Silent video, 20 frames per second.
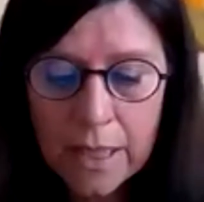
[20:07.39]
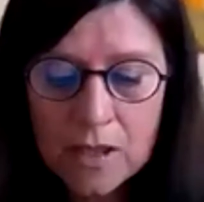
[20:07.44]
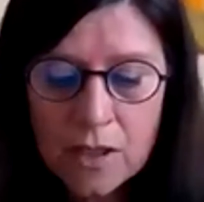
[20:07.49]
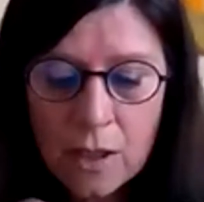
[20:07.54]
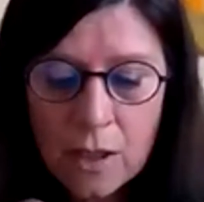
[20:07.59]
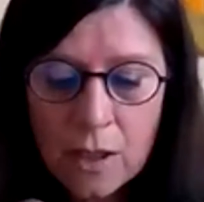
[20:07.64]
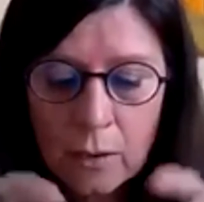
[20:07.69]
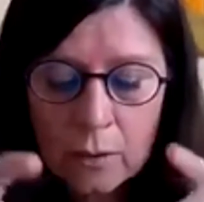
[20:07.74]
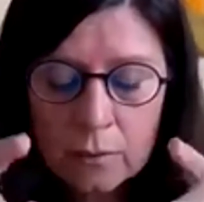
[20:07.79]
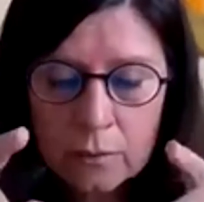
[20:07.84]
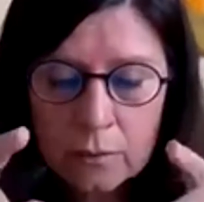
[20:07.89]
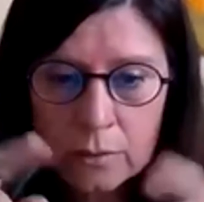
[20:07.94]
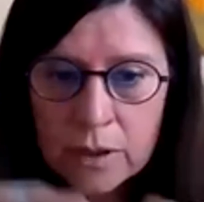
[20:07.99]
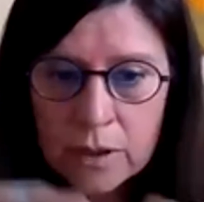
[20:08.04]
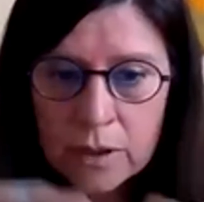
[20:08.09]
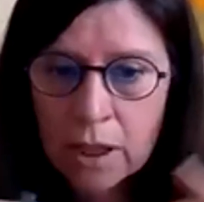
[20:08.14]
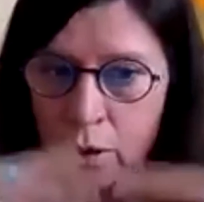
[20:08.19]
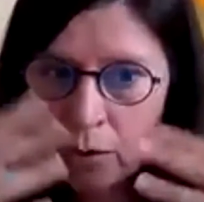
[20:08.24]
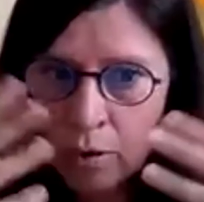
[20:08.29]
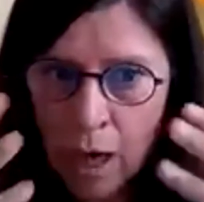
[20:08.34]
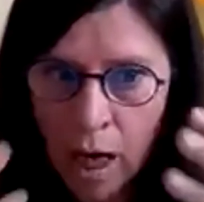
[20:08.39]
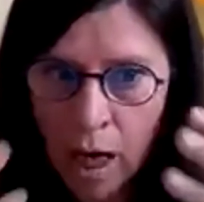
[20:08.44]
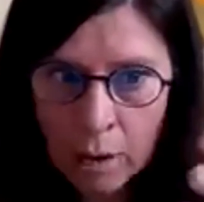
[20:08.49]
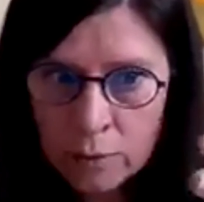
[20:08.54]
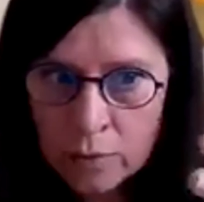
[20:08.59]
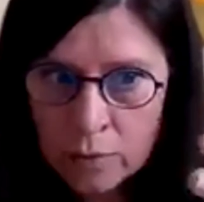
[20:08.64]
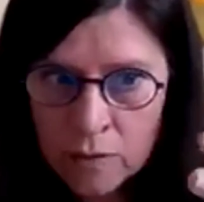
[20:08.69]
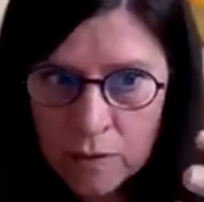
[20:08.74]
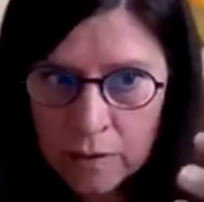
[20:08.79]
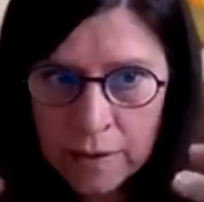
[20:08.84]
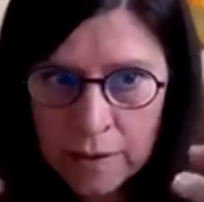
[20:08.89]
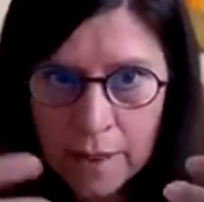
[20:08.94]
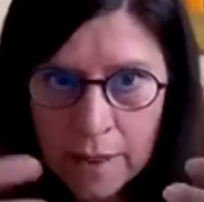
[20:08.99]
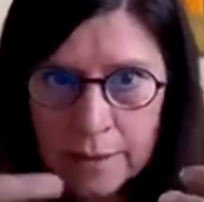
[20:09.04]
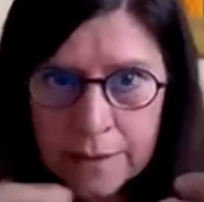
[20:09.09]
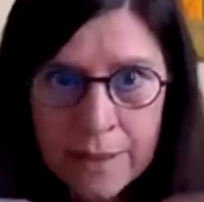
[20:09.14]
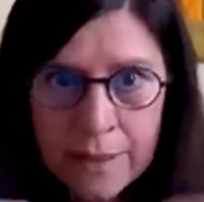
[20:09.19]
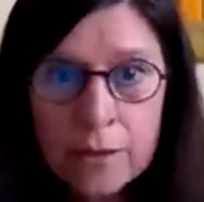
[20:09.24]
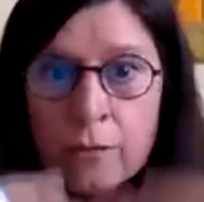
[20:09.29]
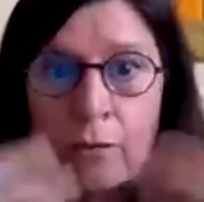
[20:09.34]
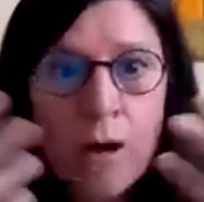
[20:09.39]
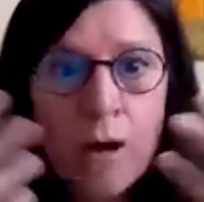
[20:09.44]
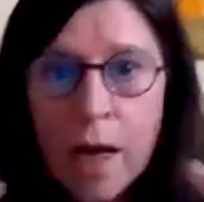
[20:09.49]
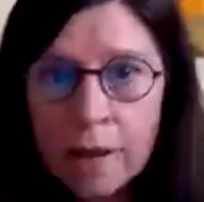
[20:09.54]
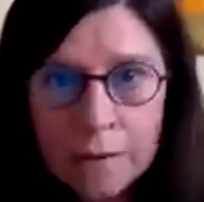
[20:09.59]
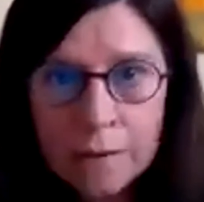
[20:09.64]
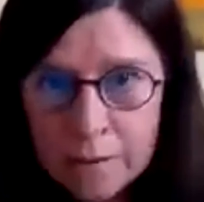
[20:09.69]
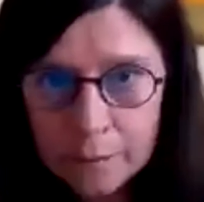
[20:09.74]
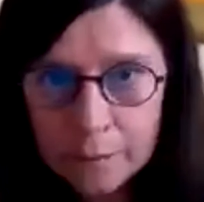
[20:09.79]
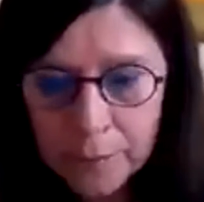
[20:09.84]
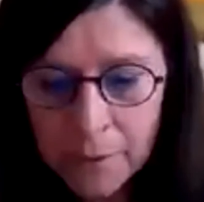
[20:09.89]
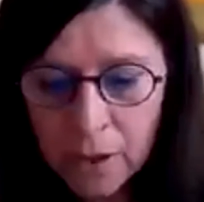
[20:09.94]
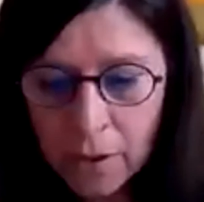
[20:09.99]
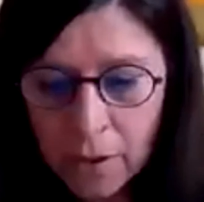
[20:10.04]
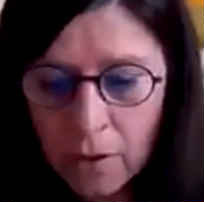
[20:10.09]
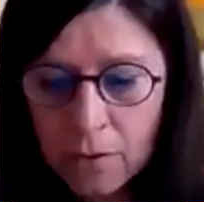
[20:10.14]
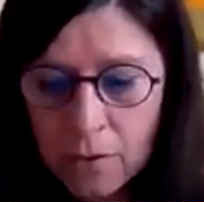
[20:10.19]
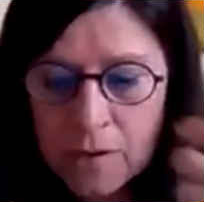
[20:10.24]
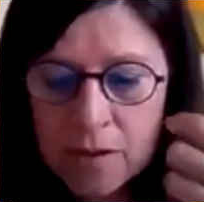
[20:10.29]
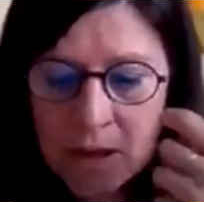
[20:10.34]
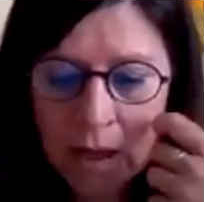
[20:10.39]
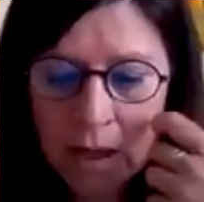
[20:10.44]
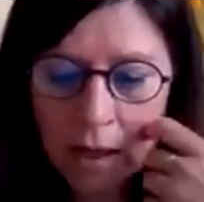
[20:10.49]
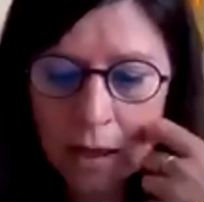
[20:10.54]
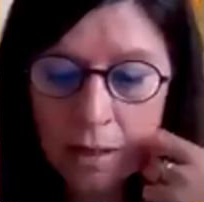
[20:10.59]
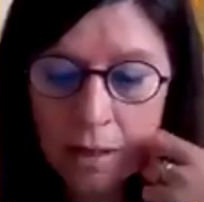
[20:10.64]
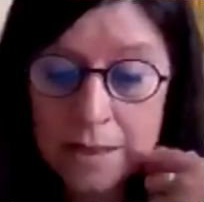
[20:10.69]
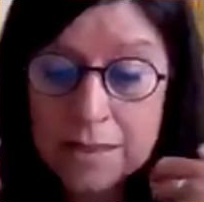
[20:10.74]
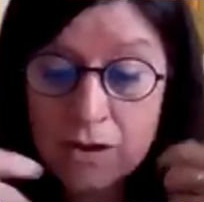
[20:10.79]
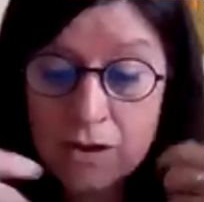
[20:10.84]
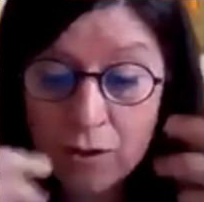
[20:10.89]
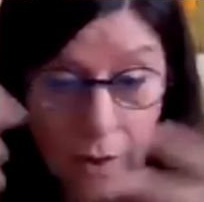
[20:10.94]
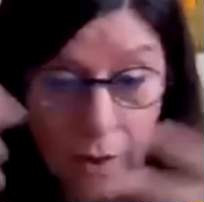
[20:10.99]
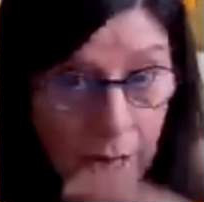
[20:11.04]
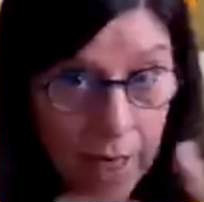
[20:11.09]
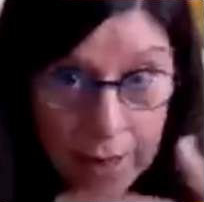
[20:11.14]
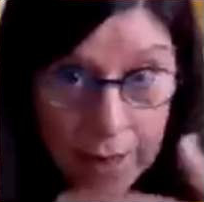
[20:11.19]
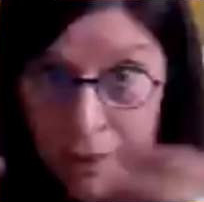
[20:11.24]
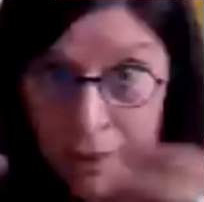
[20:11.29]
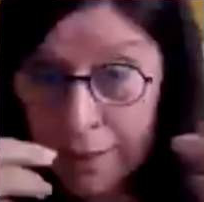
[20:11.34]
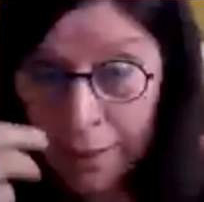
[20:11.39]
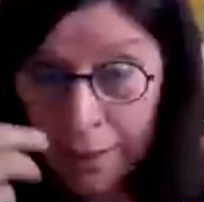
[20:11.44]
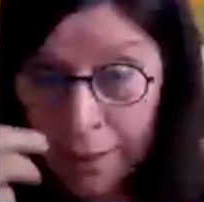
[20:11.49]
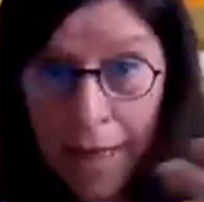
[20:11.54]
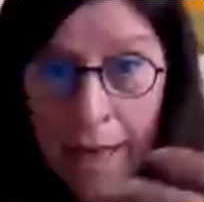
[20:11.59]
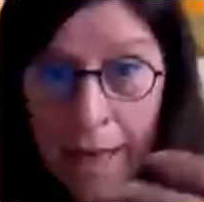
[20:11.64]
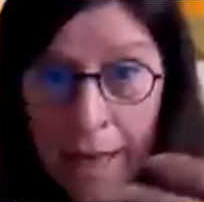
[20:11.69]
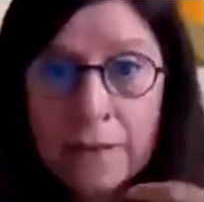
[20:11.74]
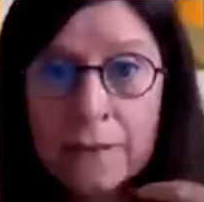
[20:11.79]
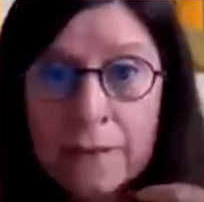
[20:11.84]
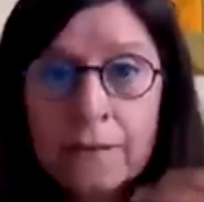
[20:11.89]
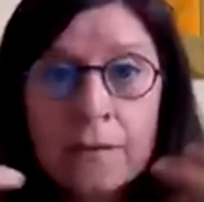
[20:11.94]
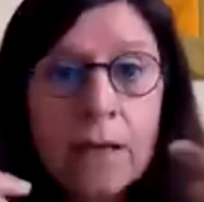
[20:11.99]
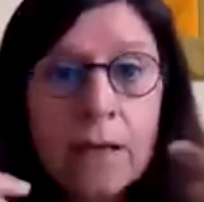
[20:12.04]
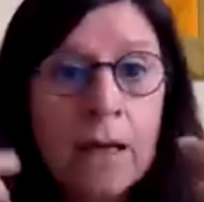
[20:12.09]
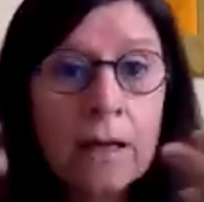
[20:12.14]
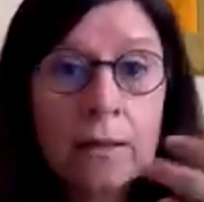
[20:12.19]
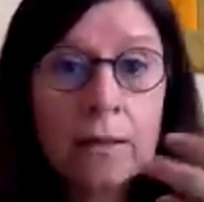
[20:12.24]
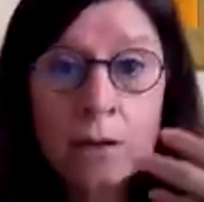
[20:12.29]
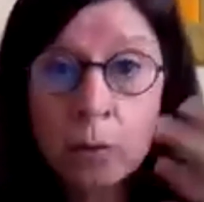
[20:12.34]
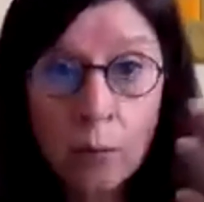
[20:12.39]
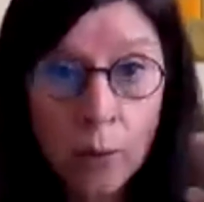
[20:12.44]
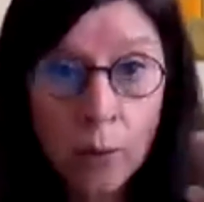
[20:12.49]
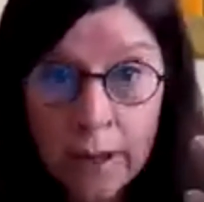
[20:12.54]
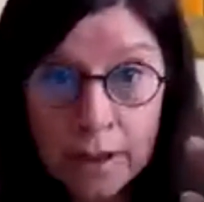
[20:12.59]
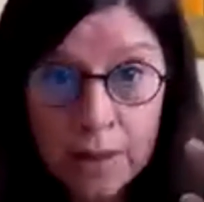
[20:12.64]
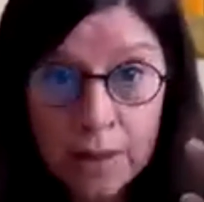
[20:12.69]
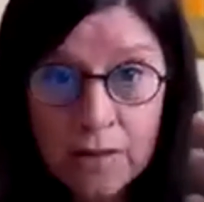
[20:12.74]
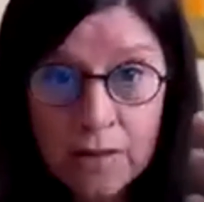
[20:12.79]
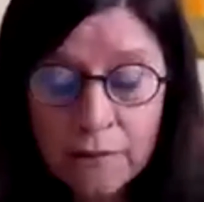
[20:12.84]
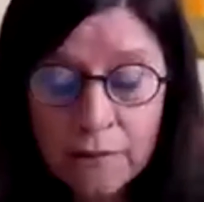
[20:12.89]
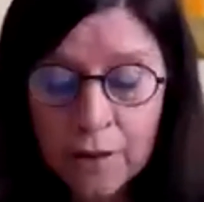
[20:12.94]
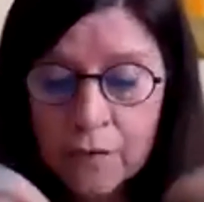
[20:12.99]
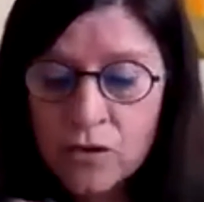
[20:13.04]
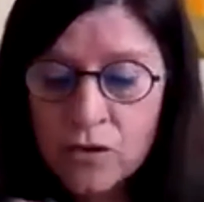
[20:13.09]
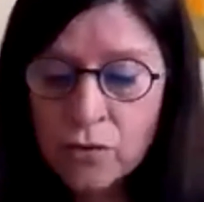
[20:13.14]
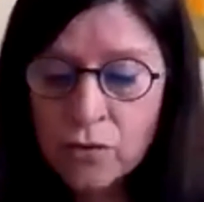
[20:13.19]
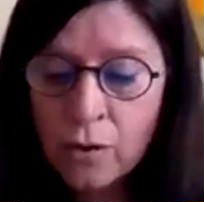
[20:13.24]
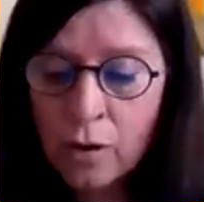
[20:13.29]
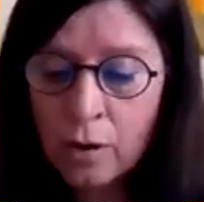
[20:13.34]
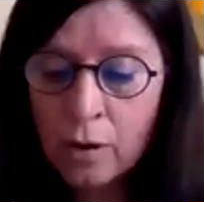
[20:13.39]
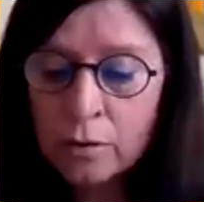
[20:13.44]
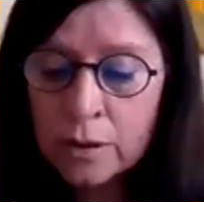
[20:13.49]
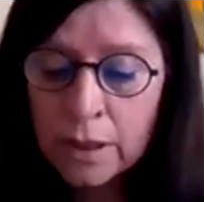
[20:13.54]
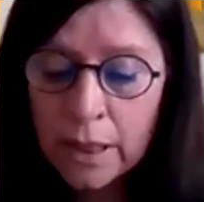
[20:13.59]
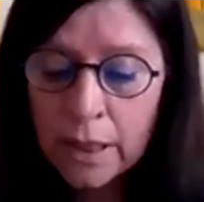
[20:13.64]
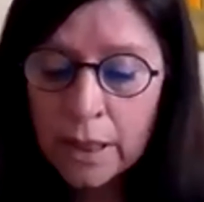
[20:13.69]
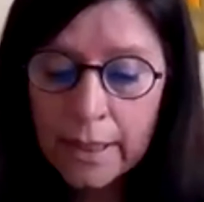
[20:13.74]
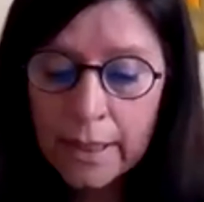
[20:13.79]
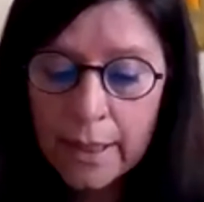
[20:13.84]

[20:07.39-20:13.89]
So they go out, they run because it's raining and the wind is very strong.